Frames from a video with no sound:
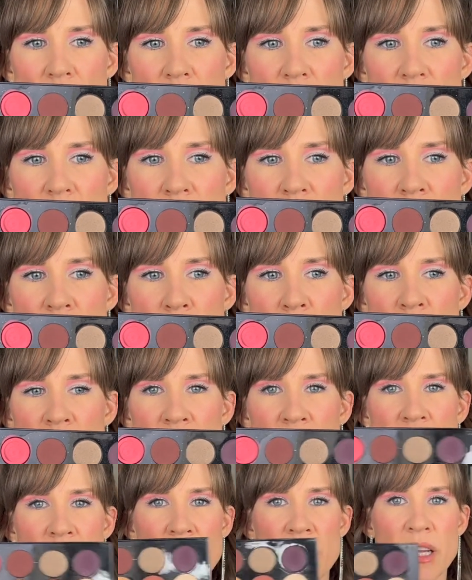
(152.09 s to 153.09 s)

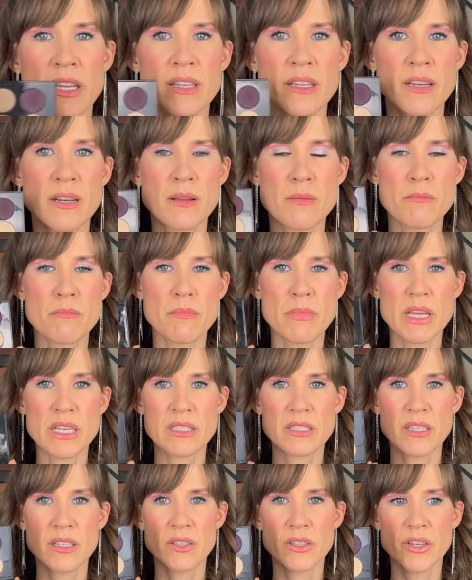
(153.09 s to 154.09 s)
one to get an
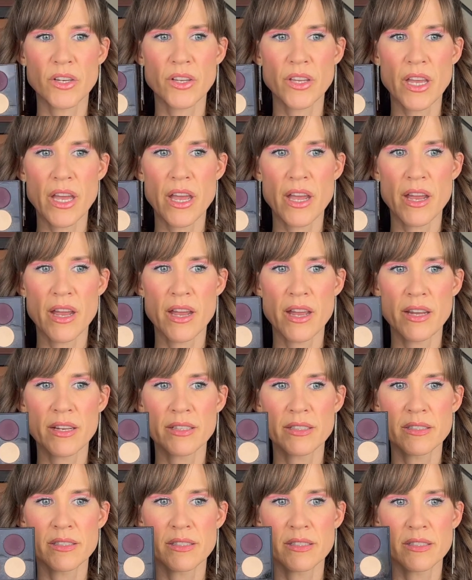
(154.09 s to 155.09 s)
amazing look.
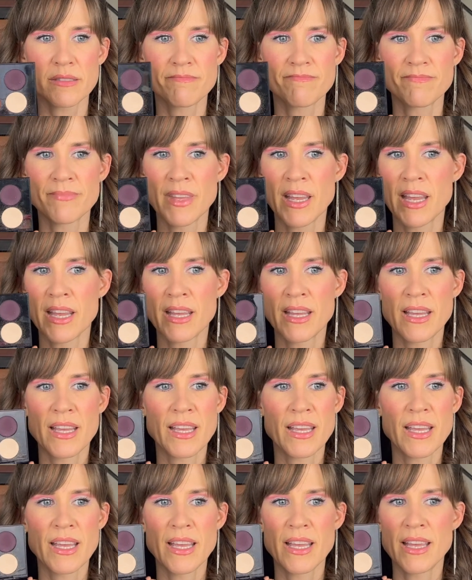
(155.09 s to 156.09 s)
And
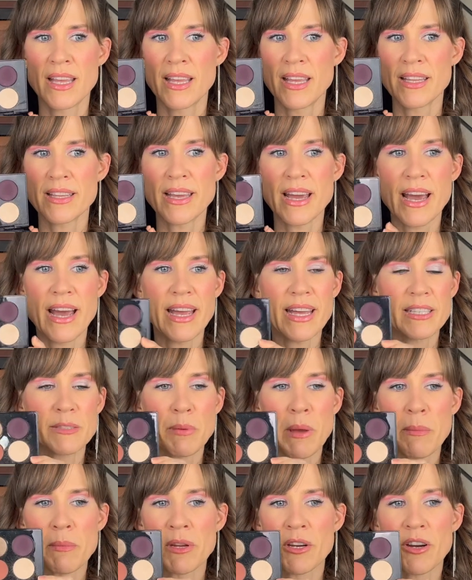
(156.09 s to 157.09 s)
yeah, it's
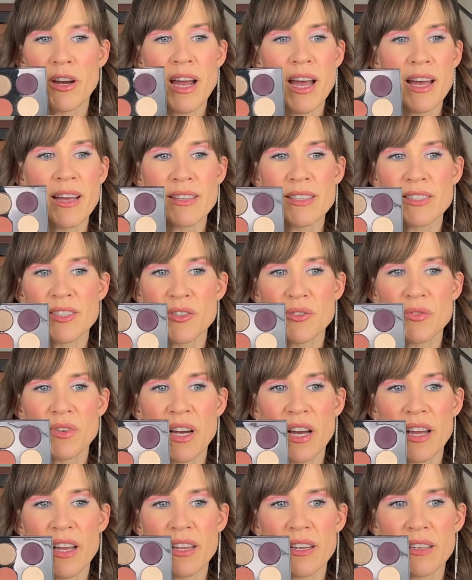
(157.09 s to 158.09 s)
Pat McGrath. So you've
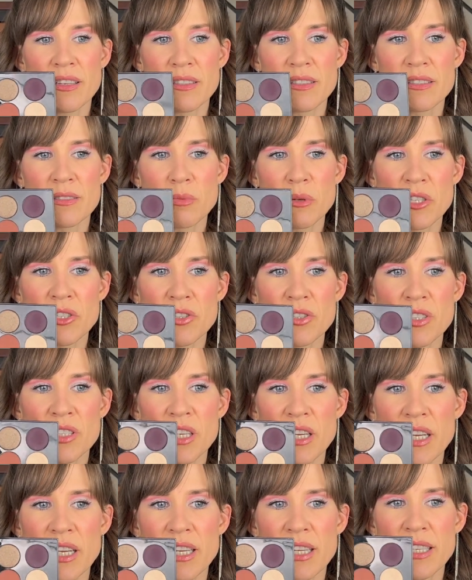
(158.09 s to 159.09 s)
got the special
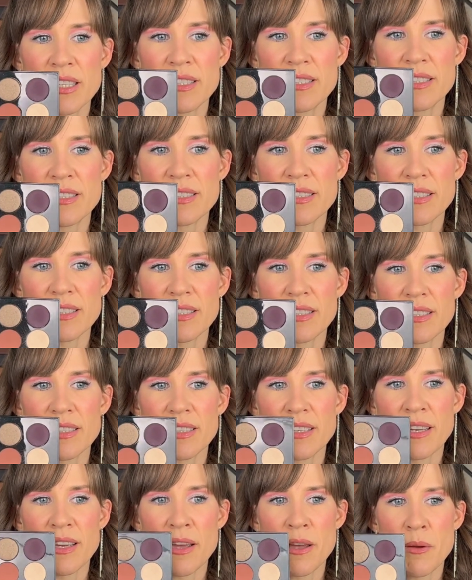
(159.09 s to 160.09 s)
shades.
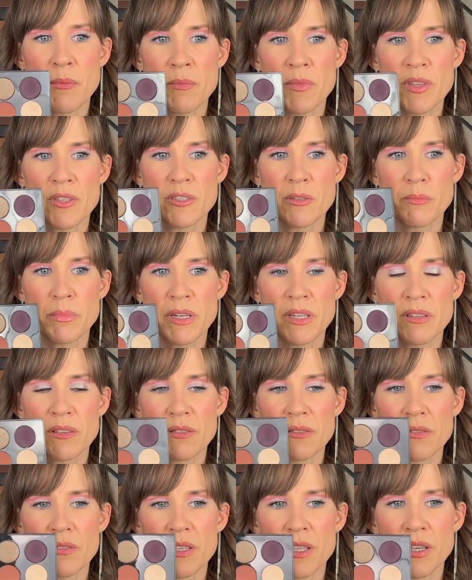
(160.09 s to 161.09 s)
There's a bit
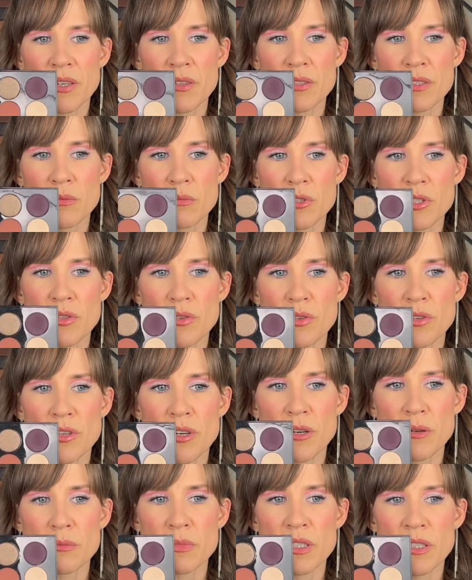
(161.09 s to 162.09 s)
of, you know, some
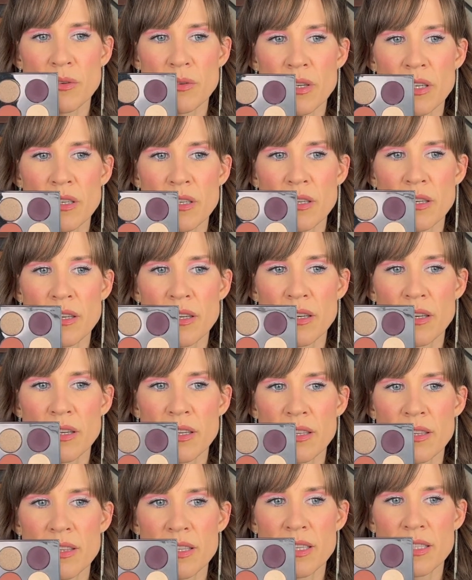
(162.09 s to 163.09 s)
duochromes going on
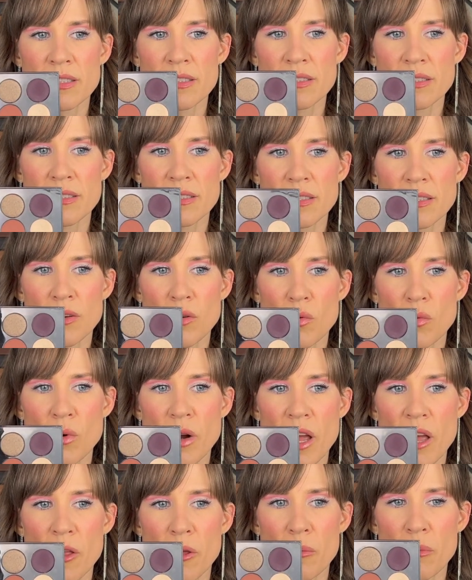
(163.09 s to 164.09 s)
in this
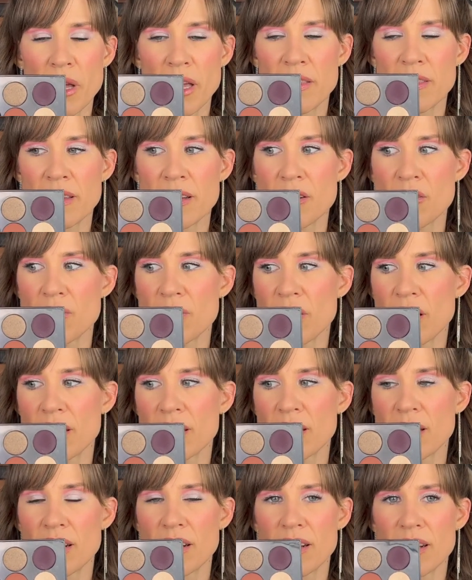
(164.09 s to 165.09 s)
realm. And then you've got
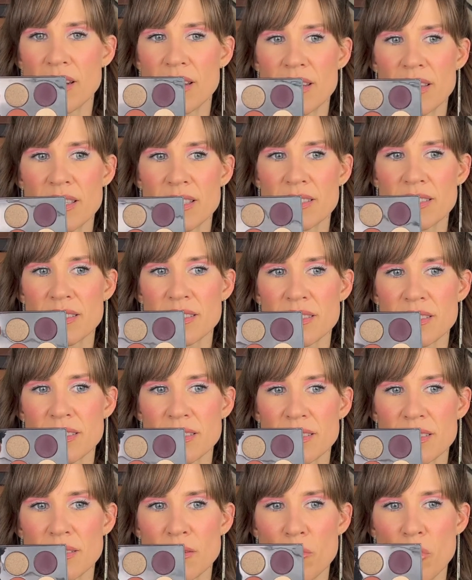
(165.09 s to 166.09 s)
this
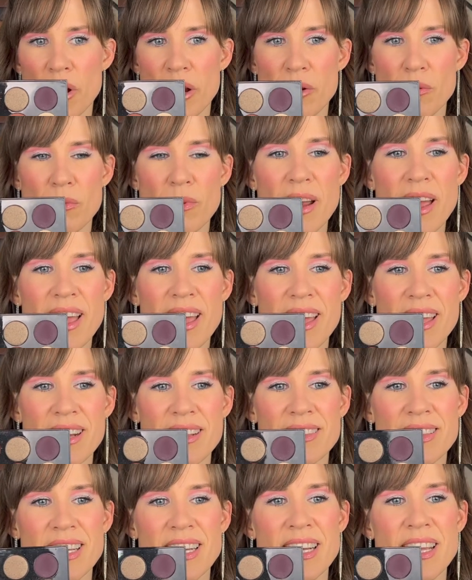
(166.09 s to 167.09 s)
bright red,
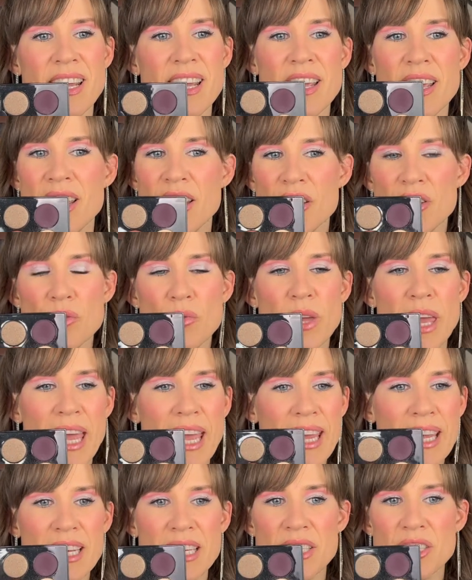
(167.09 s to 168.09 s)
and then you
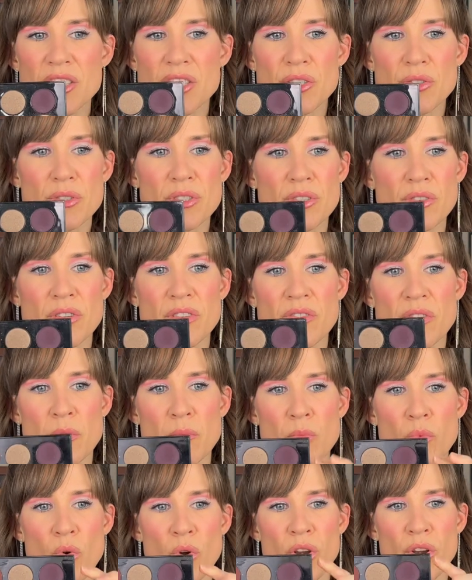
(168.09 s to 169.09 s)
can do sort of a
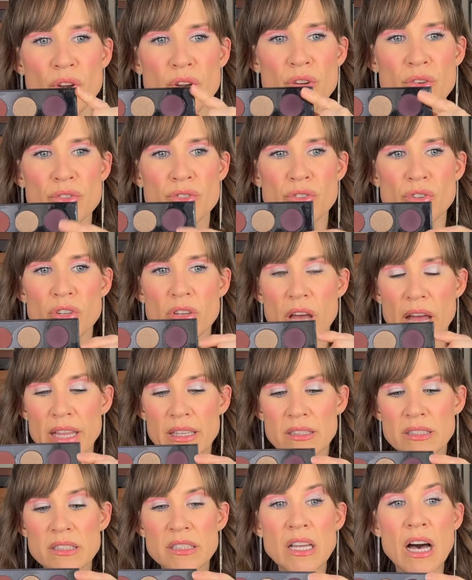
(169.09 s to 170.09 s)
more neutral. I
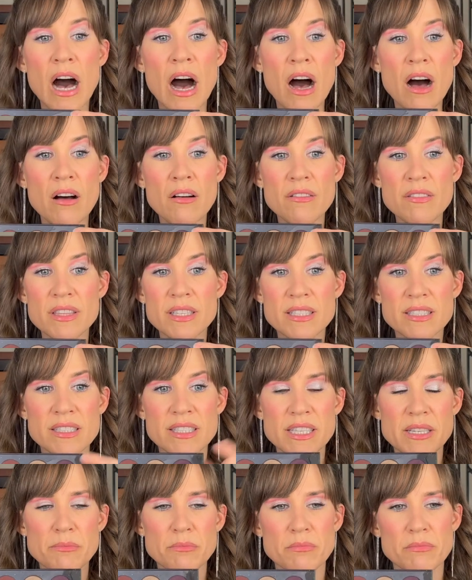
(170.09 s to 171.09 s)
love this
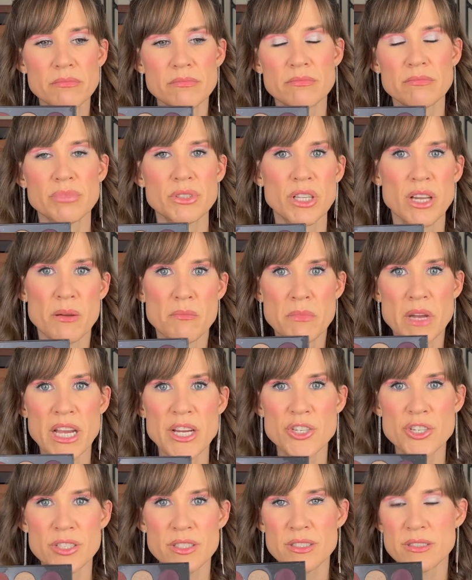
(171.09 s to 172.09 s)
deep plum.
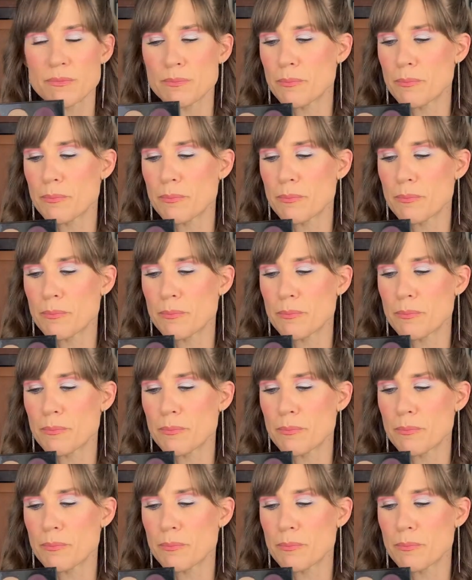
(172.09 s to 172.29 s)
It's